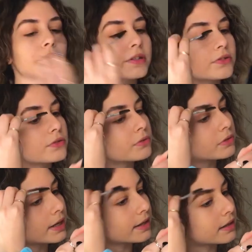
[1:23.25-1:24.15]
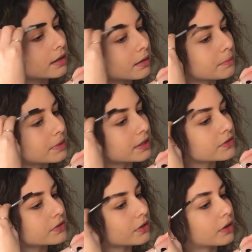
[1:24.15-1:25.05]
I always do like a
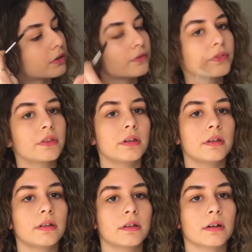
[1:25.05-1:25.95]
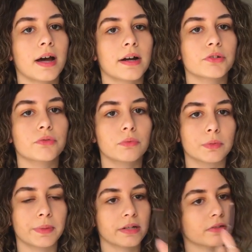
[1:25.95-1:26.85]
mix of the
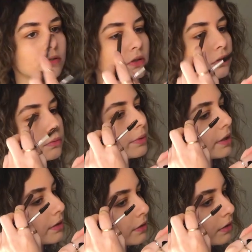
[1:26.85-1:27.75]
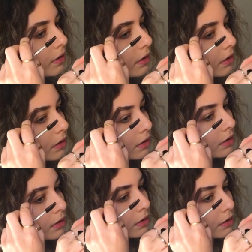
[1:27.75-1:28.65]
actual pencil with the
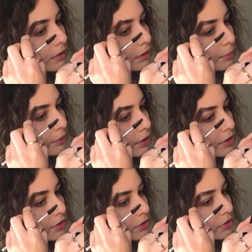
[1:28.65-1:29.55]
brush.